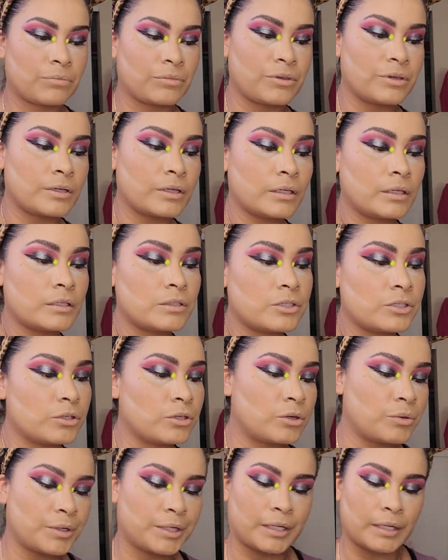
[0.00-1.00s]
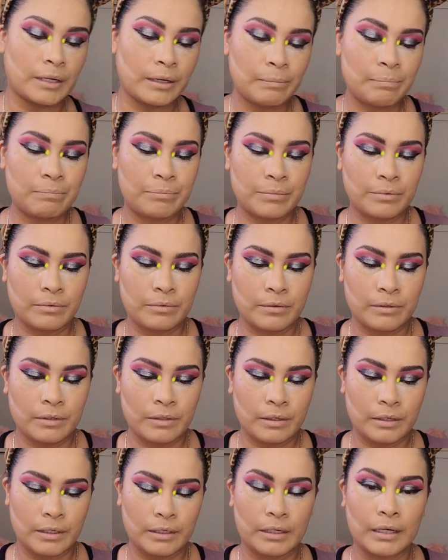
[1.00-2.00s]
you're gonna continue going up
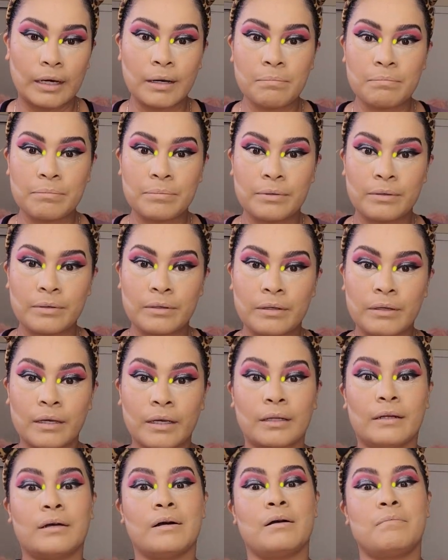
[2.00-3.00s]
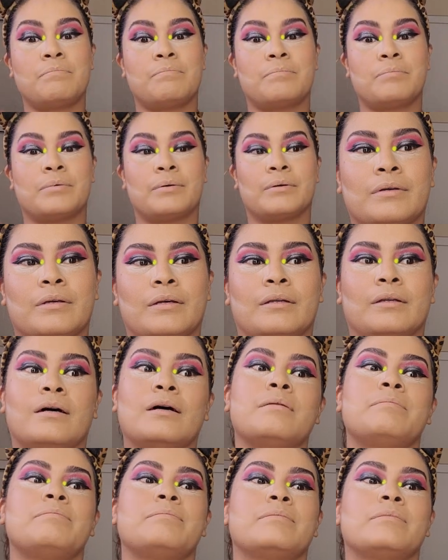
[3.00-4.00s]
and up and up and
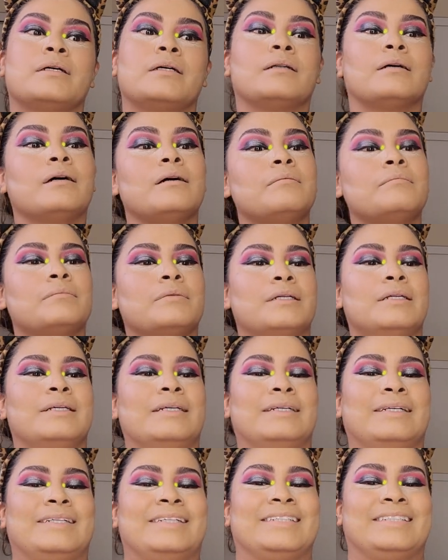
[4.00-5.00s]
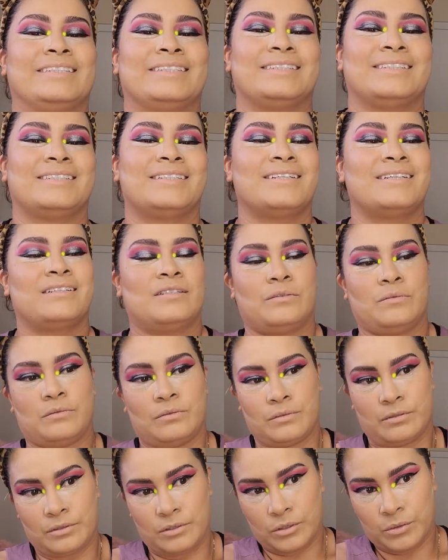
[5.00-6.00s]
up and up.
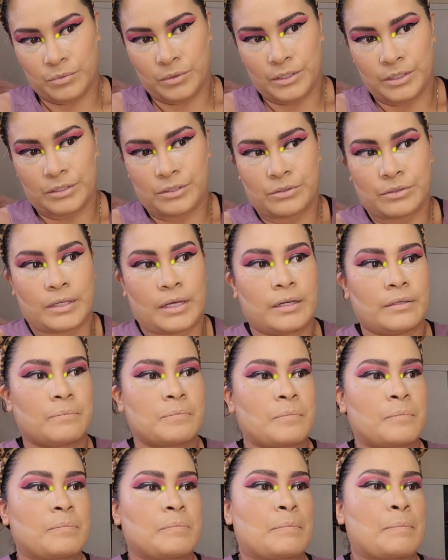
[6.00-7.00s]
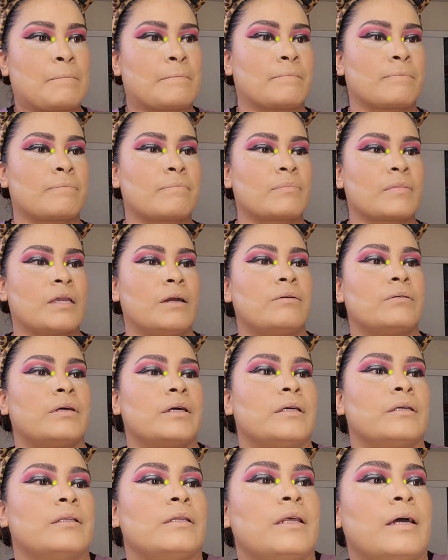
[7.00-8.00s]
You don't want to do that.
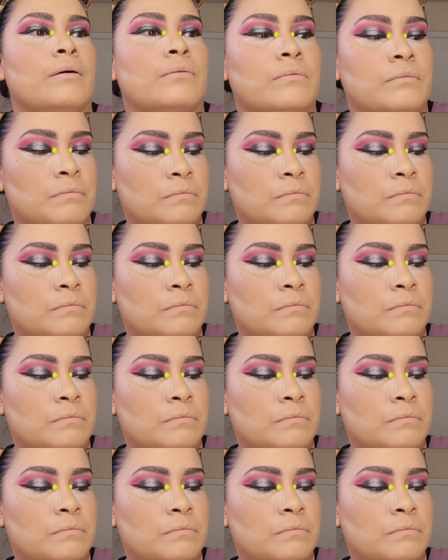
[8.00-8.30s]
Okay, now